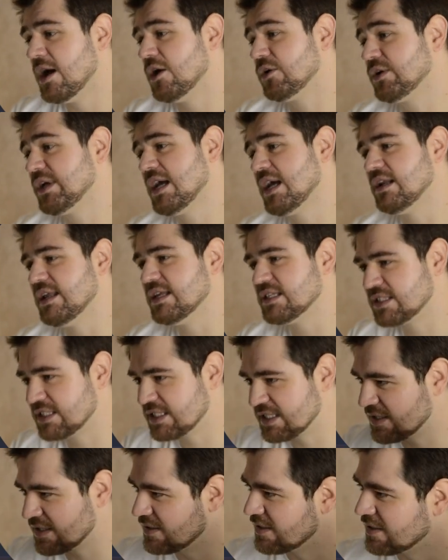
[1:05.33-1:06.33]
Okay,
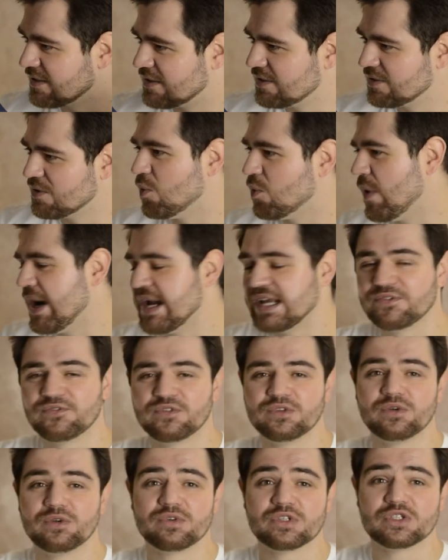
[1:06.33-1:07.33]
let's wait
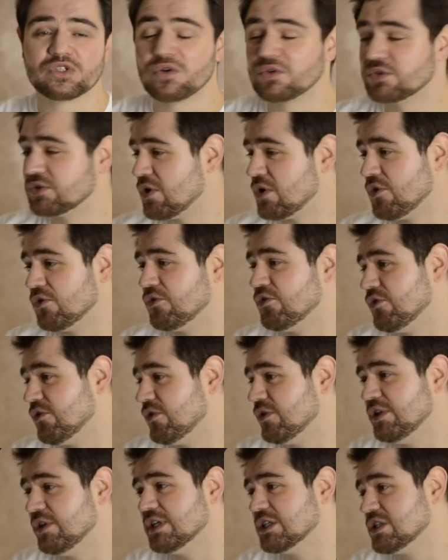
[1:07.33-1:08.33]
for the result of
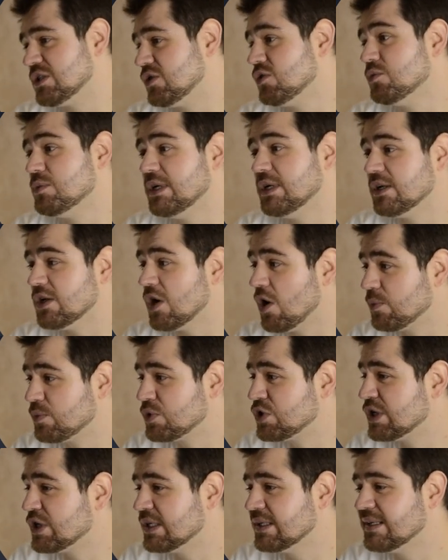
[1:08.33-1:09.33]
this 2-minute
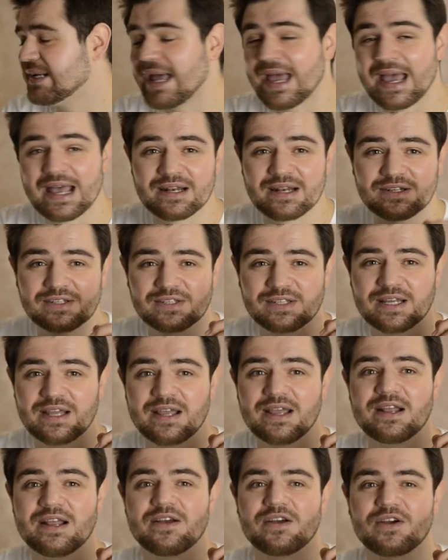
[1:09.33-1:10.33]
option and
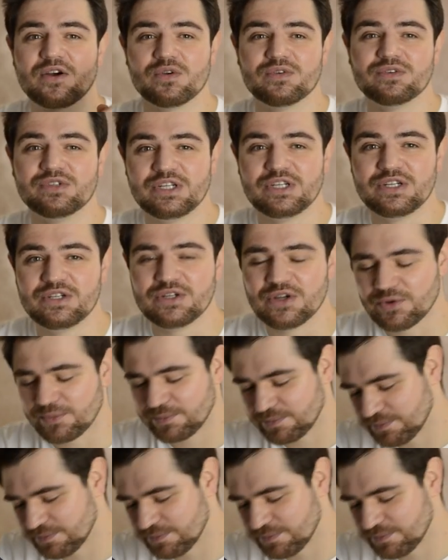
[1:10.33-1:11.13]
continue.